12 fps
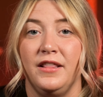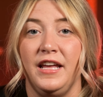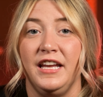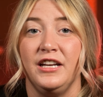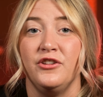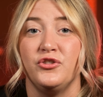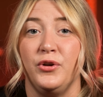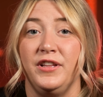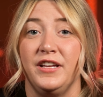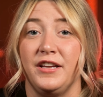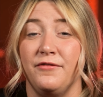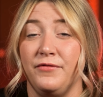they can
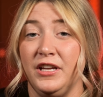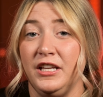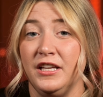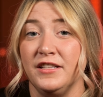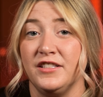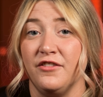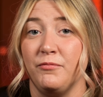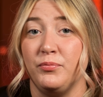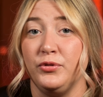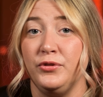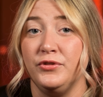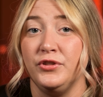enjoy the convenience of
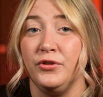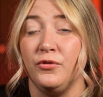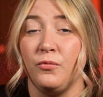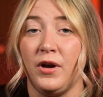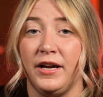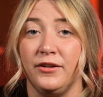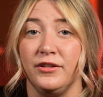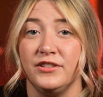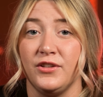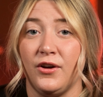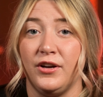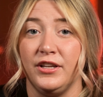Bluetooth
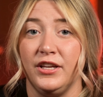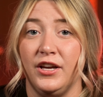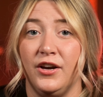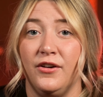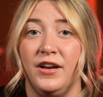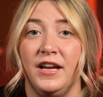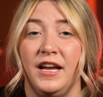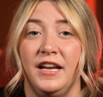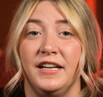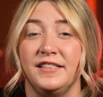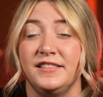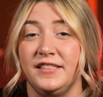wireless audio
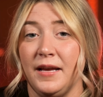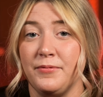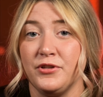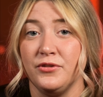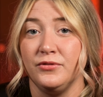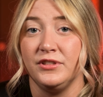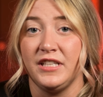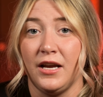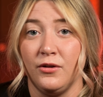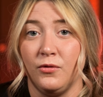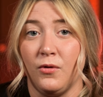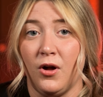and exceptional
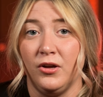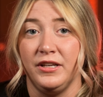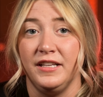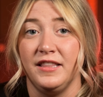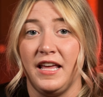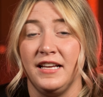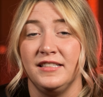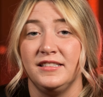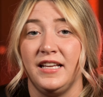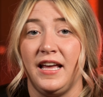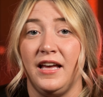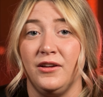sound quality thanks
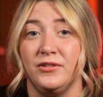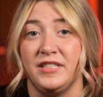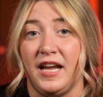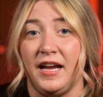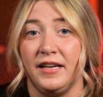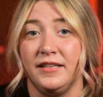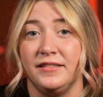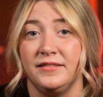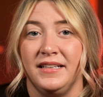to LDAC.